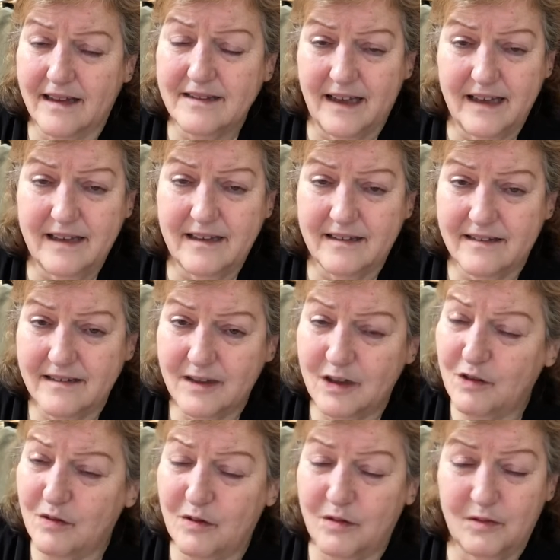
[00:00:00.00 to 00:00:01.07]
tell you,
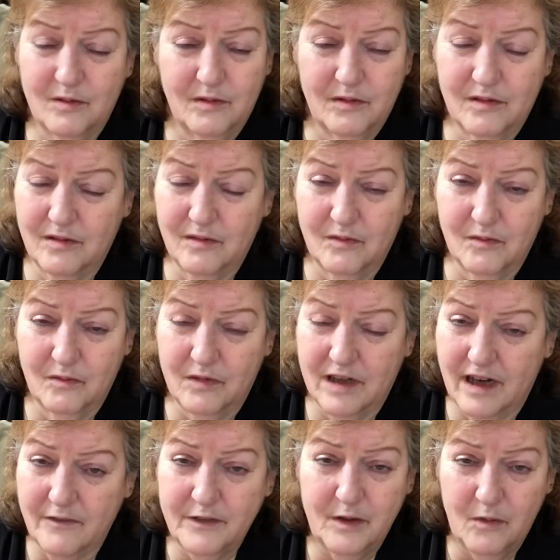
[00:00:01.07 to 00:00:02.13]

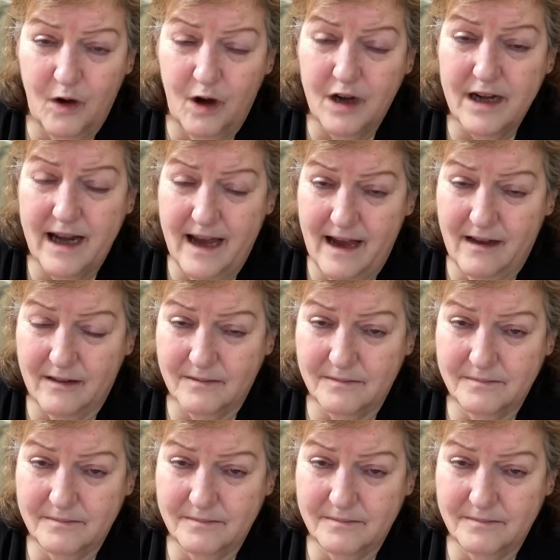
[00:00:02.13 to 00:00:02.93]
whatever you are now,